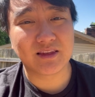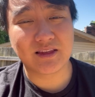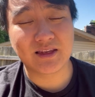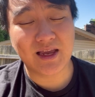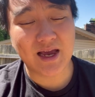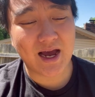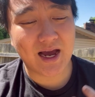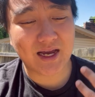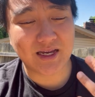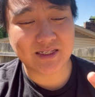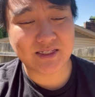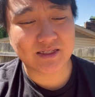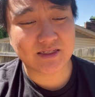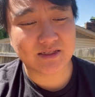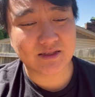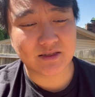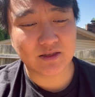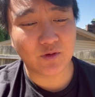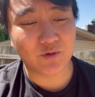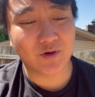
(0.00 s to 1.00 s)

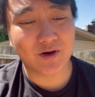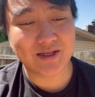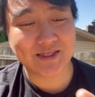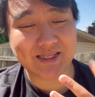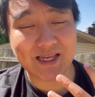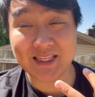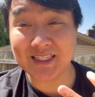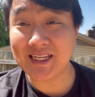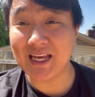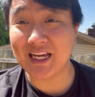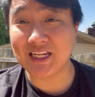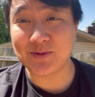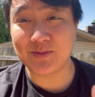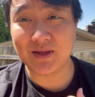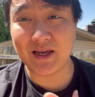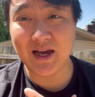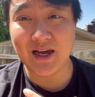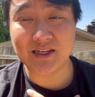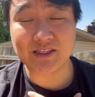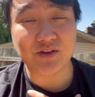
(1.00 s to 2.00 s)
Guys, the ones that text me,
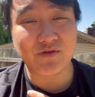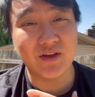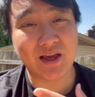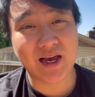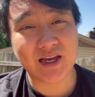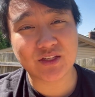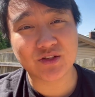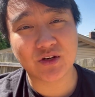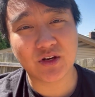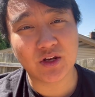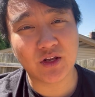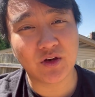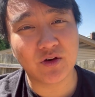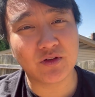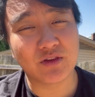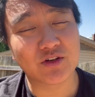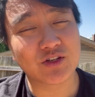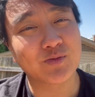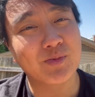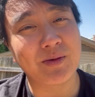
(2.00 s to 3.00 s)
guys, if you guys are new,
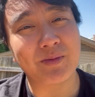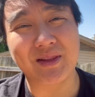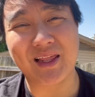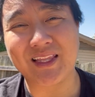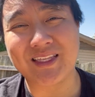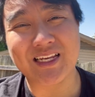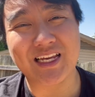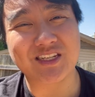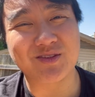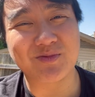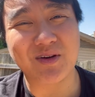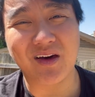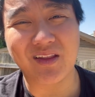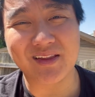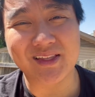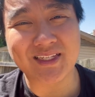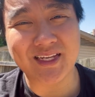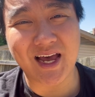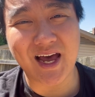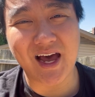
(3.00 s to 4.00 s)
there's people that text me all the
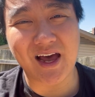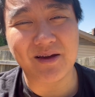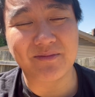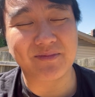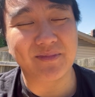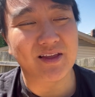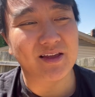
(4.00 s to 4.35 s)
time,